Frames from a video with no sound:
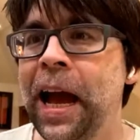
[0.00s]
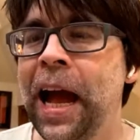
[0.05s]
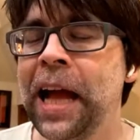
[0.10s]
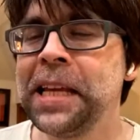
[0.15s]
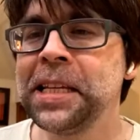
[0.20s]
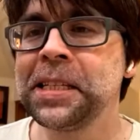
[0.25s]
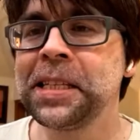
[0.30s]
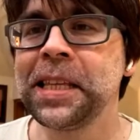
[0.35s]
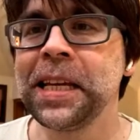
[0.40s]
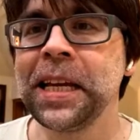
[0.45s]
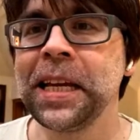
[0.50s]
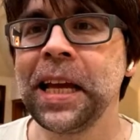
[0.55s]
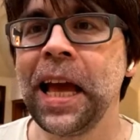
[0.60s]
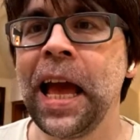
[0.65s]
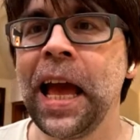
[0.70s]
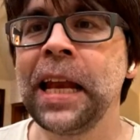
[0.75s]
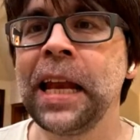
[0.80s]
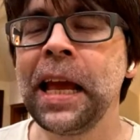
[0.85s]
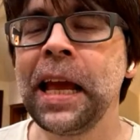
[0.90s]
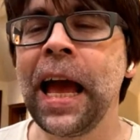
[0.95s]
I just
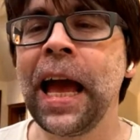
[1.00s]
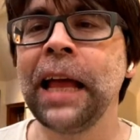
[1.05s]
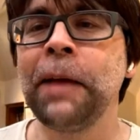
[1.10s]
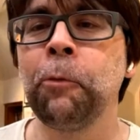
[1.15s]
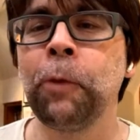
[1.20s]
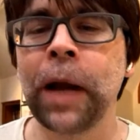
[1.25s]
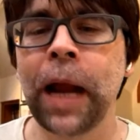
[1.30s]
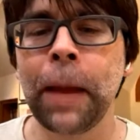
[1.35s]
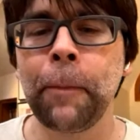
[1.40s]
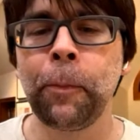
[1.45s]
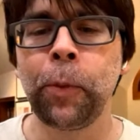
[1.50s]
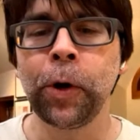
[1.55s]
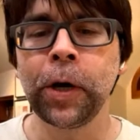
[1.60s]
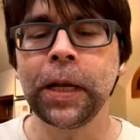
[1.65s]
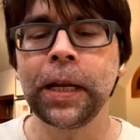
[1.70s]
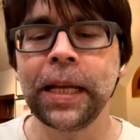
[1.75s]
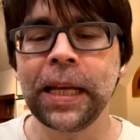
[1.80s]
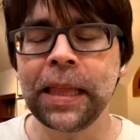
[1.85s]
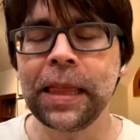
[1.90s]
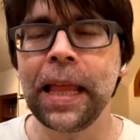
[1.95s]
think, and it, when I put
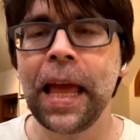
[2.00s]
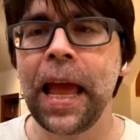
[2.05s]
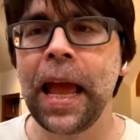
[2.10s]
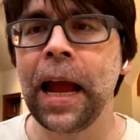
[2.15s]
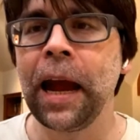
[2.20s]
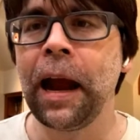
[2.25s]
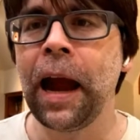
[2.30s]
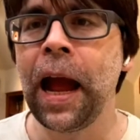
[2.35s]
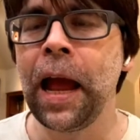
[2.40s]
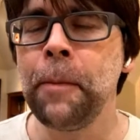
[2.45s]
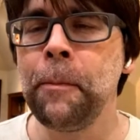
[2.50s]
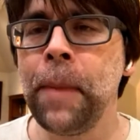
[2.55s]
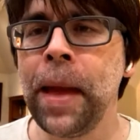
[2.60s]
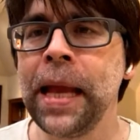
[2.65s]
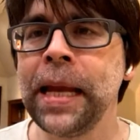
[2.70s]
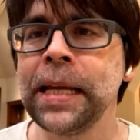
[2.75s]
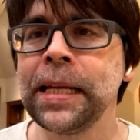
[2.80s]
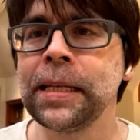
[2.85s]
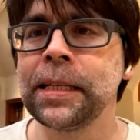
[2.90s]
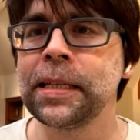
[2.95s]
it in there, I meant
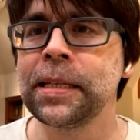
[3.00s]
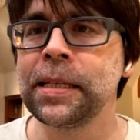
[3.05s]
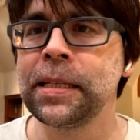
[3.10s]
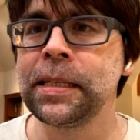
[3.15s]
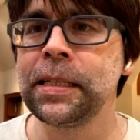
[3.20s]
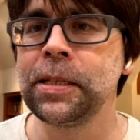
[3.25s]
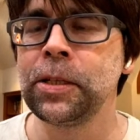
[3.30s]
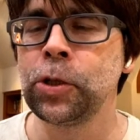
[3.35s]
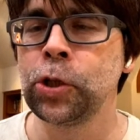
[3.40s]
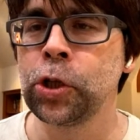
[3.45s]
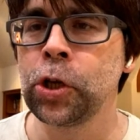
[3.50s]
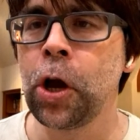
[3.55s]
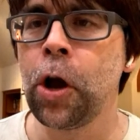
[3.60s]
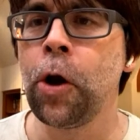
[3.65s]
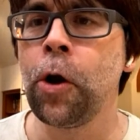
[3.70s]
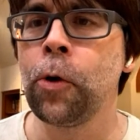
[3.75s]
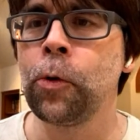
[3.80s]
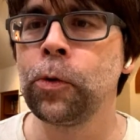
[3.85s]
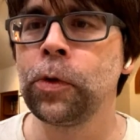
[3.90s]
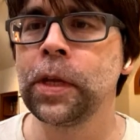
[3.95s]
to
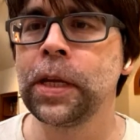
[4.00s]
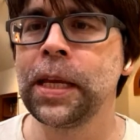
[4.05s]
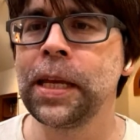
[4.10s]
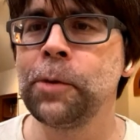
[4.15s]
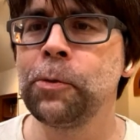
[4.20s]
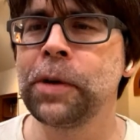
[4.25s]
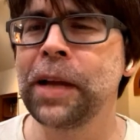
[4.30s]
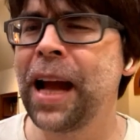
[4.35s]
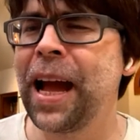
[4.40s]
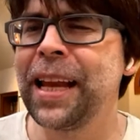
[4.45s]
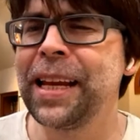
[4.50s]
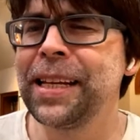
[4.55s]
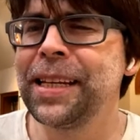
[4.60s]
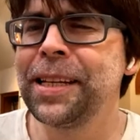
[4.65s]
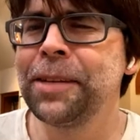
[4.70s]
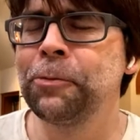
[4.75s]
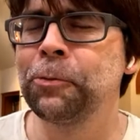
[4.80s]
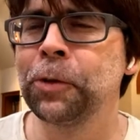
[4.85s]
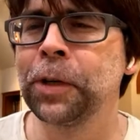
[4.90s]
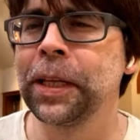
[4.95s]
show that he
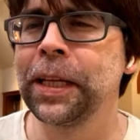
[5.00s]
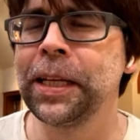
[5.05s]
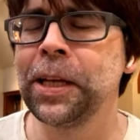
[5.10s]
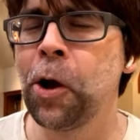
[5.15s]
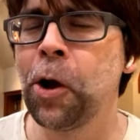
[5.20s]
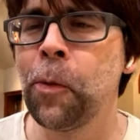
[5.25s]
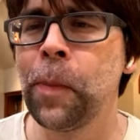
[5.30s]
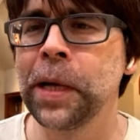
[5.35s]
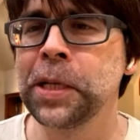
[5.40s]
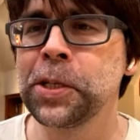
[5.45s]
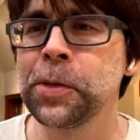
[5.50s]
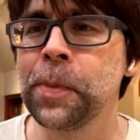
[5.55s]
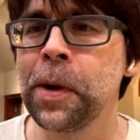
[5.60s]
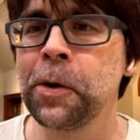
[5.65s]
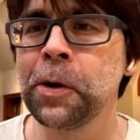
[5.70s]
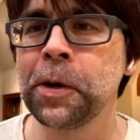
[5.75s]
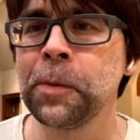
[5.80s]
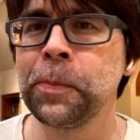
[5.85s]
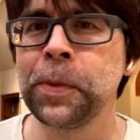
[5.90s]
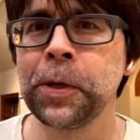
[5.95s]
kind of didn't really know
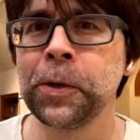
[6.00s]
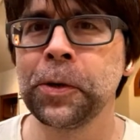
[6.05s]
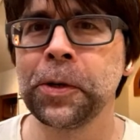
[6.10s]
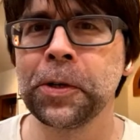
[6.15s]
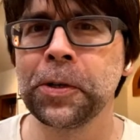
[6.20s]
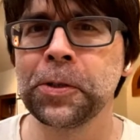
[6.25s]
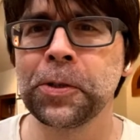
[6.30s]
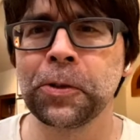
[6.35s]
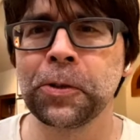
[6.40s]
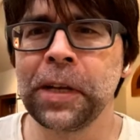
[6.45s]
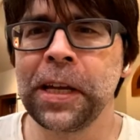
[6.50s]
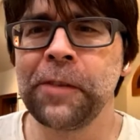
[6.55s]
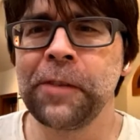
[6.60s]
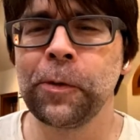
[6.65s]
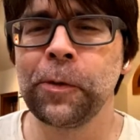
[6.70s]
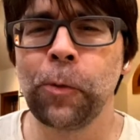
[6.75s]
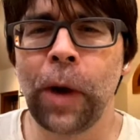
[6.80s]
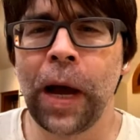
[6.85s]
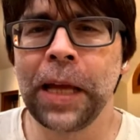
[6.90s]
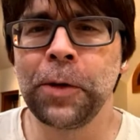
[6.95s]
much about computers or
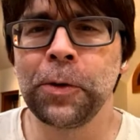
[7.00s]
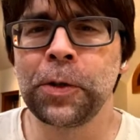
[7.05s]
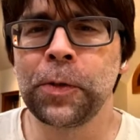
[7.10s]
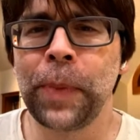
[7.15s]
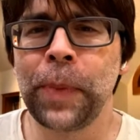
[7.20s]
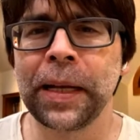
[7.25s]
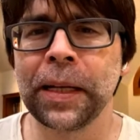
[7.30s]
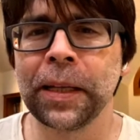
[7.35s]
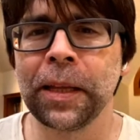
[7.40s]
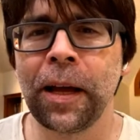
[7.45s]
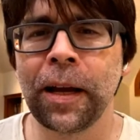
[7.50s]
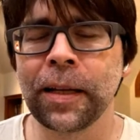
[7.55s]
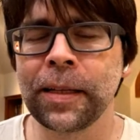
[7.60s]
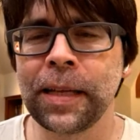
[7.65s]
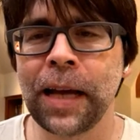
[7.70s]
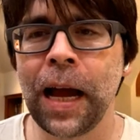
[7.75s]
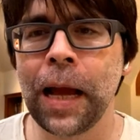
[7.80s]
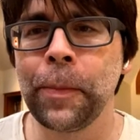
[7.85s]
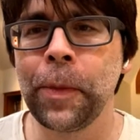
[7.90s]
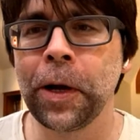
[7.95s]
even why you'd spend a lot
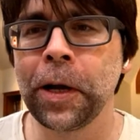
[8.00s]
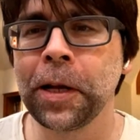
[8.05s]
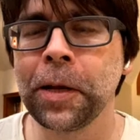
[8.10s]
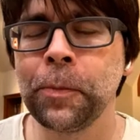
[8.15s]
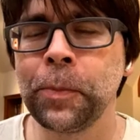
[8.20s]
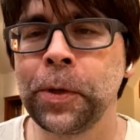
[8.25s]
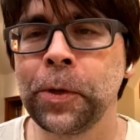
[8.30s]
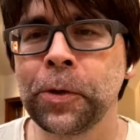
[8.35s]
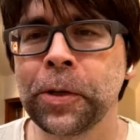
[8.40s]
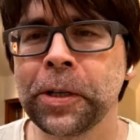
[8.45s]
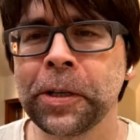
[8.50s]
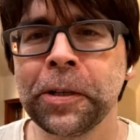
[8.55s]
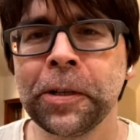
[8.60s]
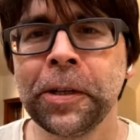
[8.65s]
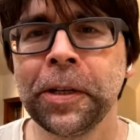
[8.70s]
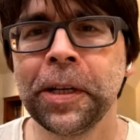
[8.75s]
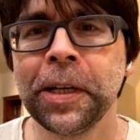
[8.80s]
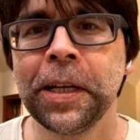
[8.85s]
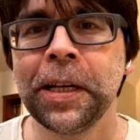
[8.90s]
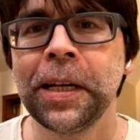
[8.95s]
of time on a
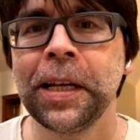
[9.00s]
computer,